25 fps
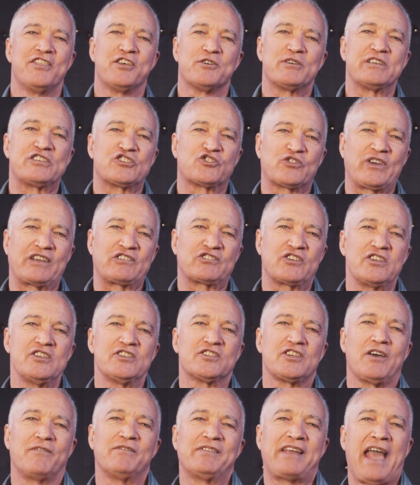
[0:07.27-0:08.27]
the
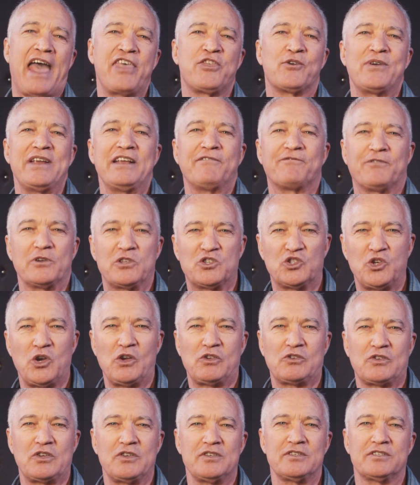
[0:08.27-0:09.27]
restrictions on gathering for
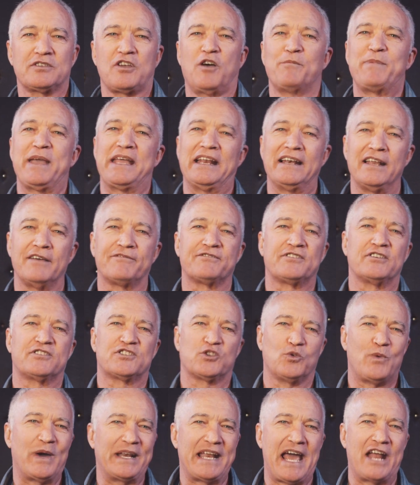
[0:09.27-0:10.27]
churches are being
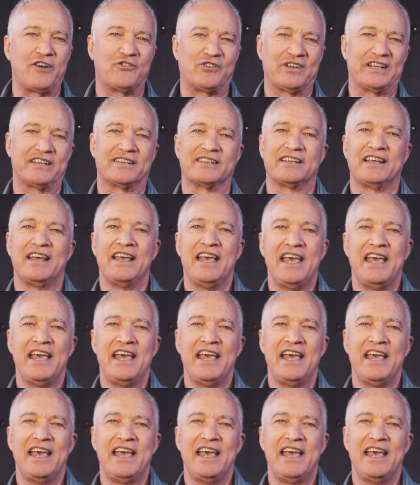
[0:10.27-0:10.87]
lifted to 100.